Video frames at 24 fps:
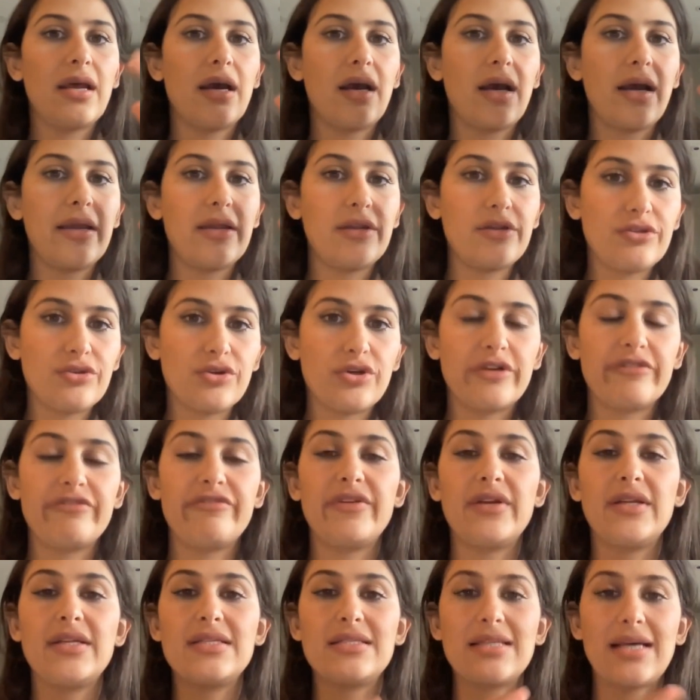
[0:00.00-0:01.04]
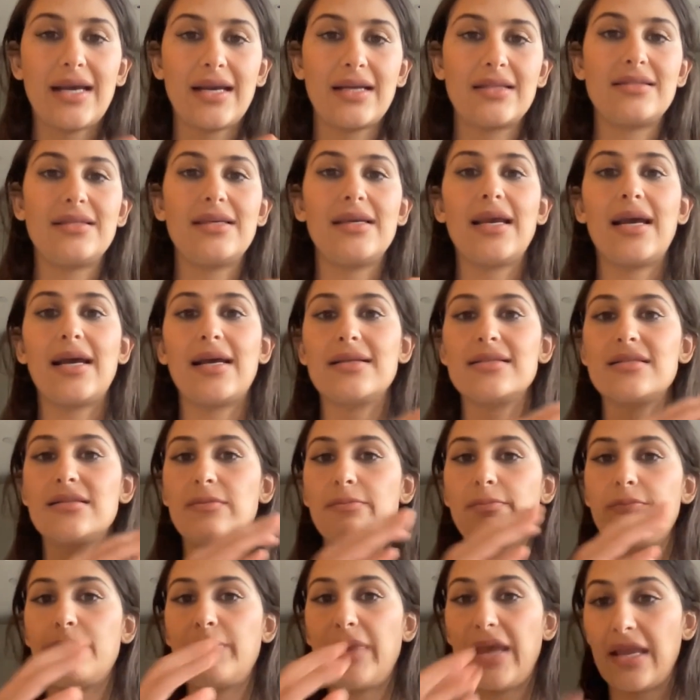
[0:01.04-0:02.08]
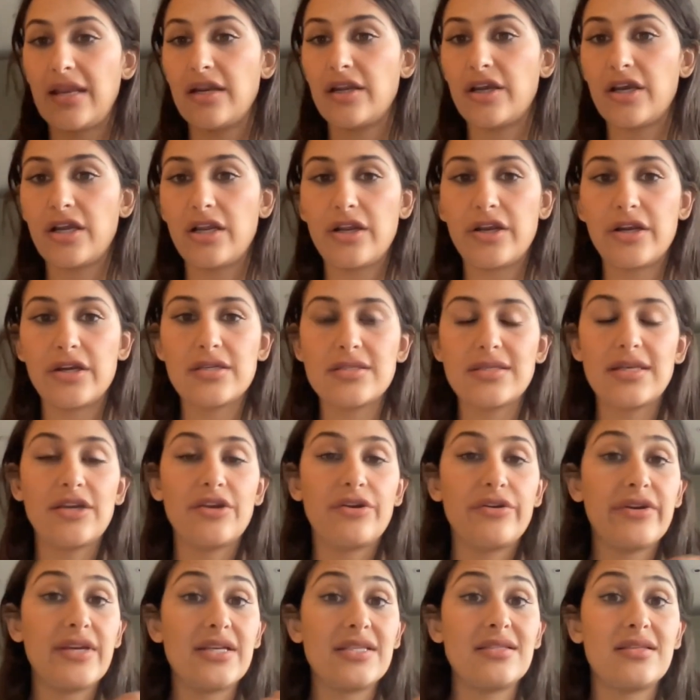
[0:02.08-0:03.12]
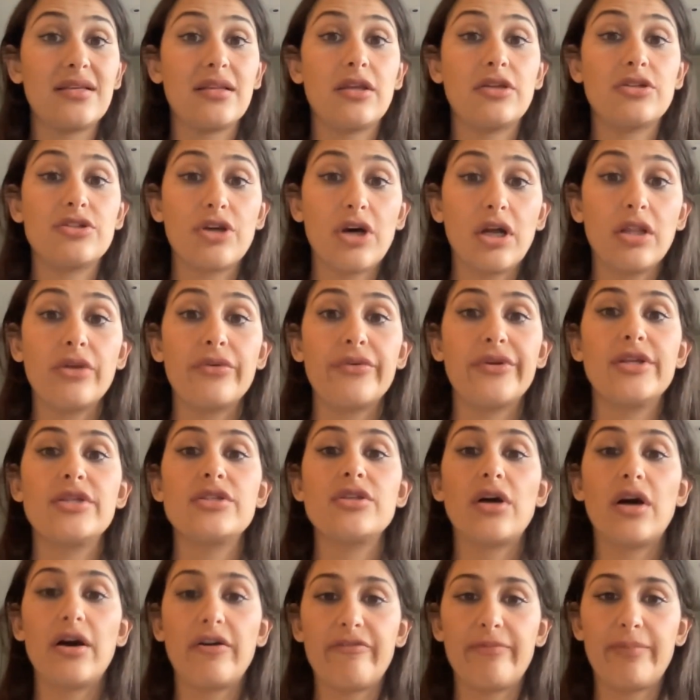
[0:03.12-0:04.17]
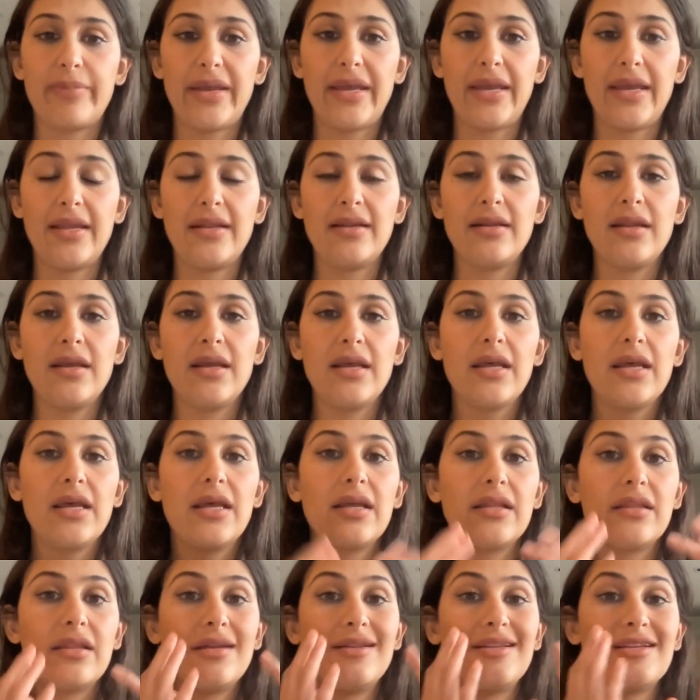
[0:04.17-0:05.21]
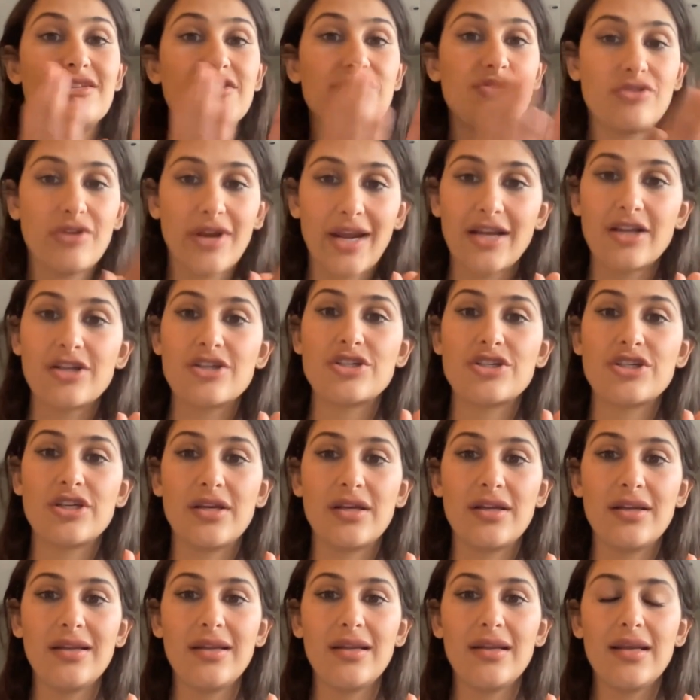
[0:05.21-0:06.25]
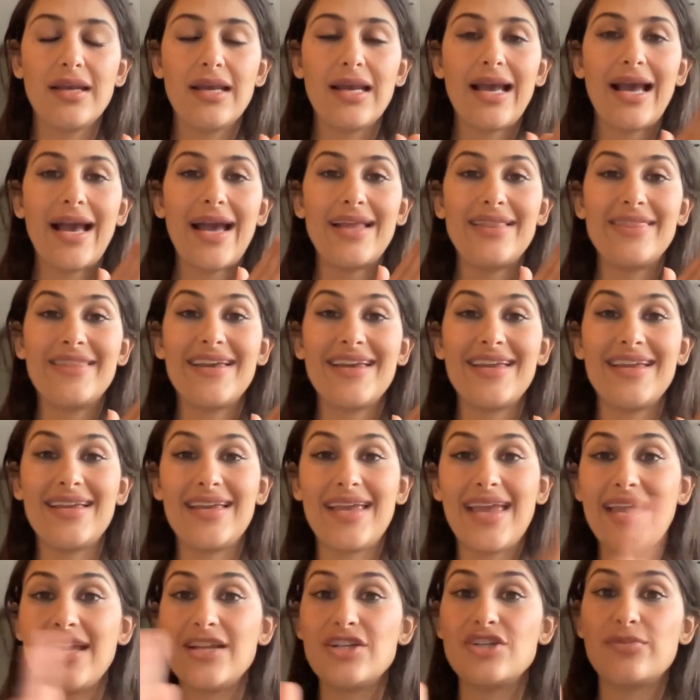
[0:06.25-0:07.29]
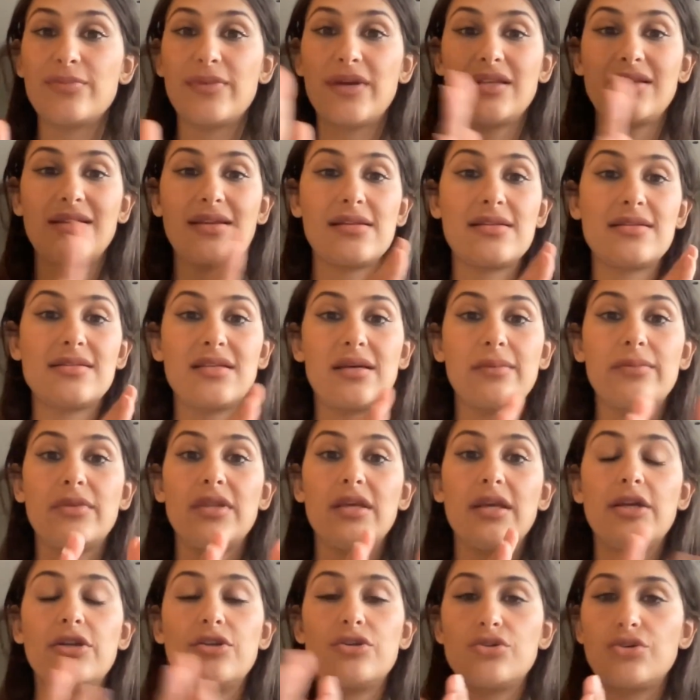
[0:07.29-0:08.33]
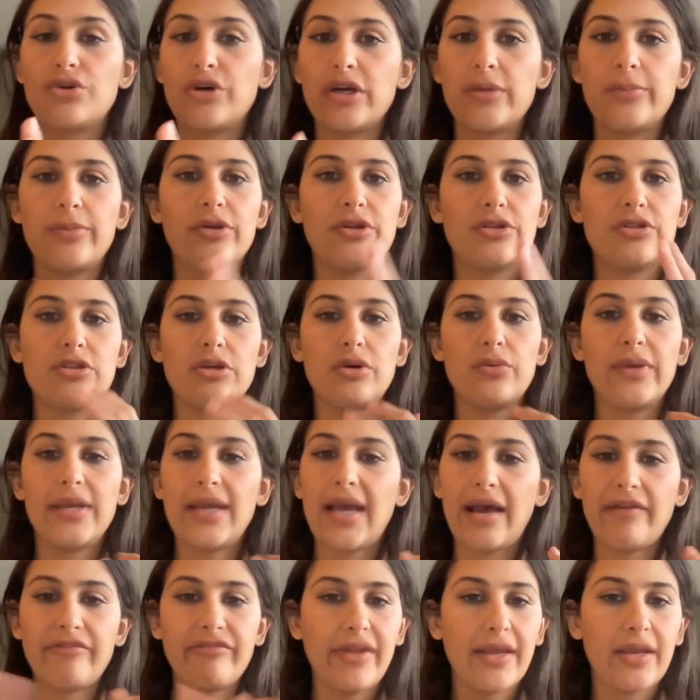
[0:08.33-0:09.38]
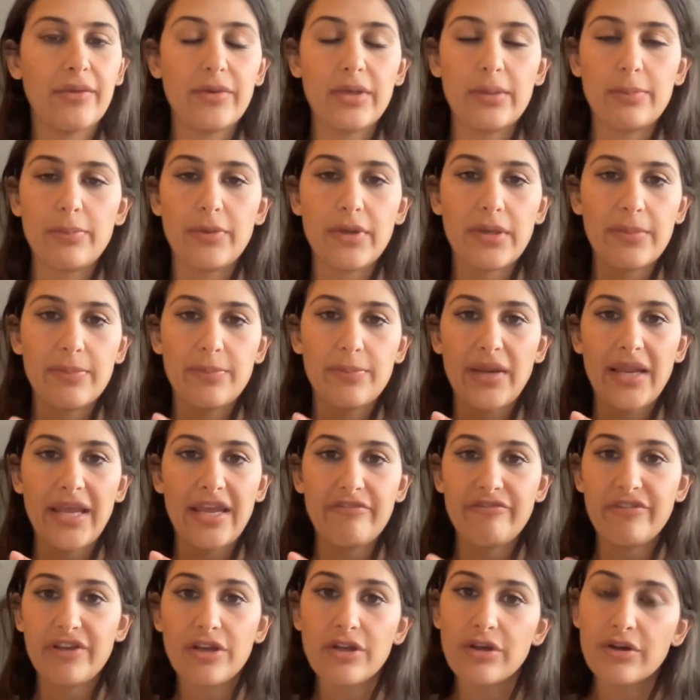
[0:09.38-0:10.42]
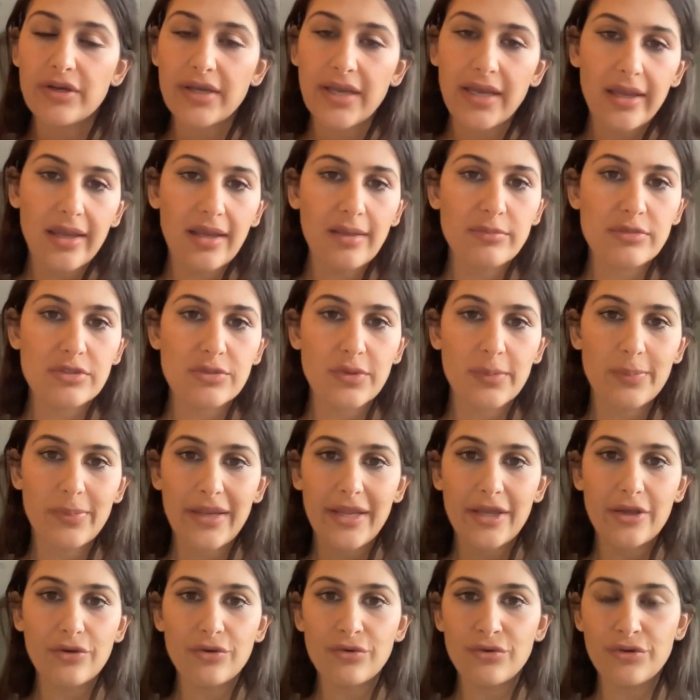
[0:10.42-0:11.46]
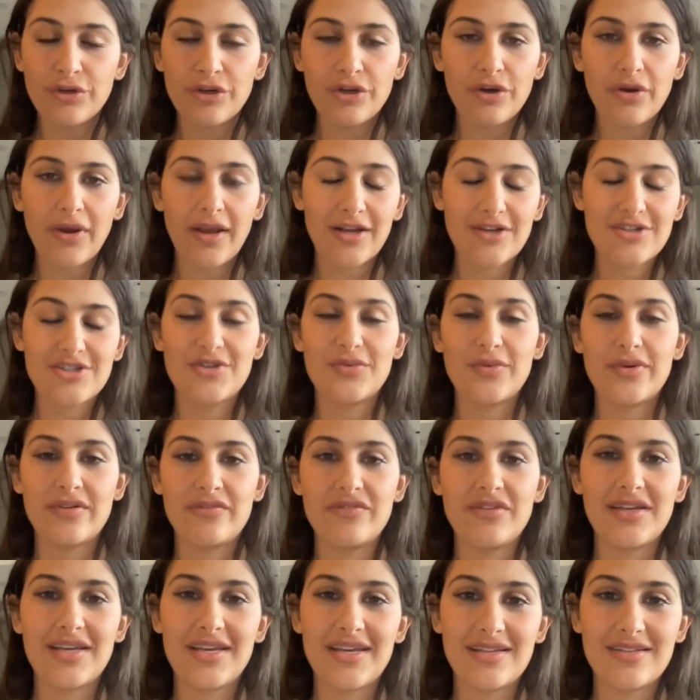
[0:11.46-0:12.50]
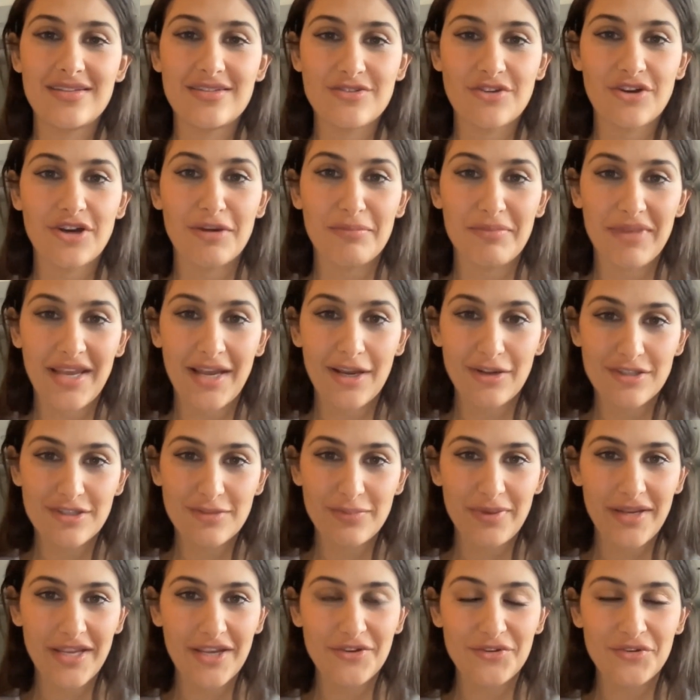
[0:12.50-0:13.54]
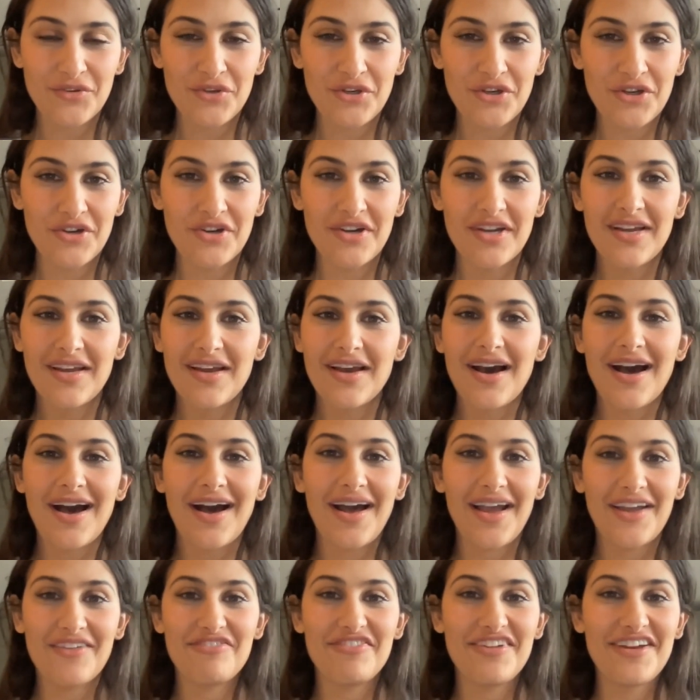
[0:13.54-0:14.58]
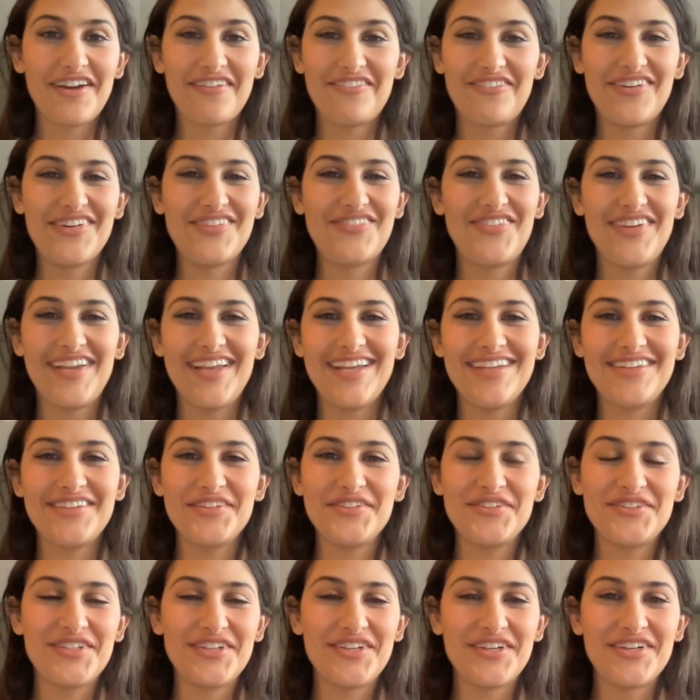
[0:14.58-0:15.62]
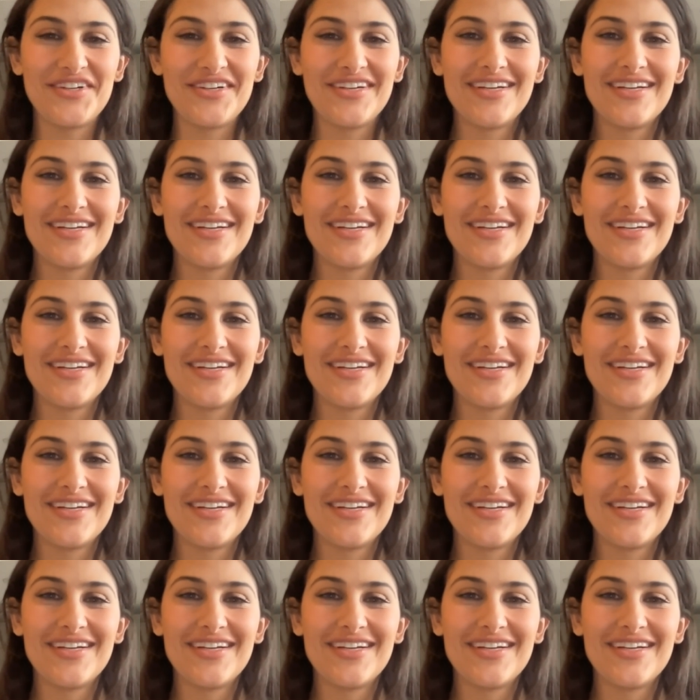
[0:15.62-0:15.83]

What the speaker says: Endorphins acting as painkillers, increasing the tolerance of pain, the distraction and the engagement in something enjoyable. So we have like we play video games, we play Uno. Actually, one of the kids taught me how to play Uno. I've never played Uno.